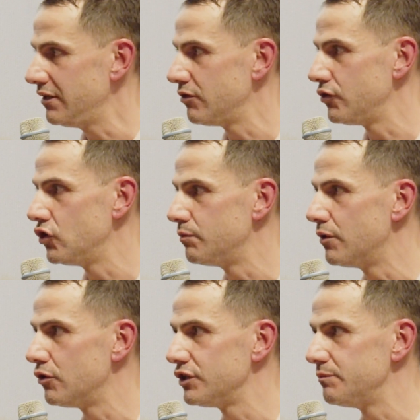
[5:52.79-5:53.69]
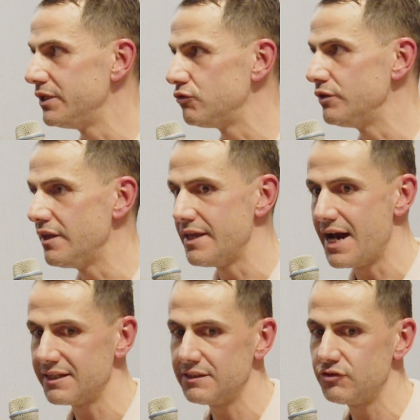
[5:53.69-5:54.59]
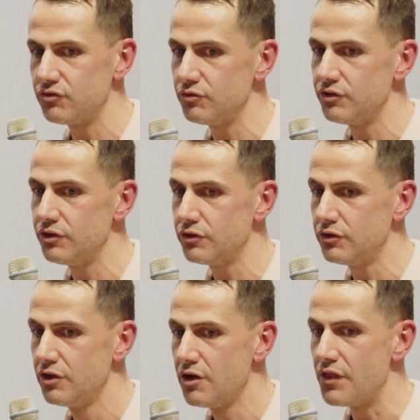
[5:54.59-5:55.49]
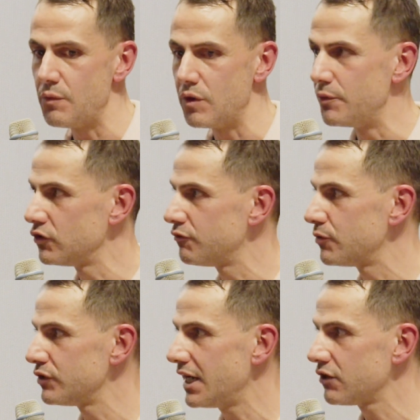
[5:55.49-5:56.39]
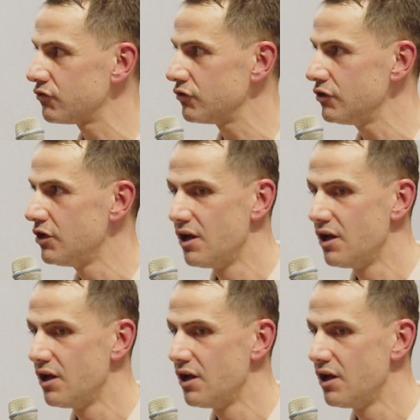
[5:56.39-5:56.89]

or no border between the artist studio, the moment of production,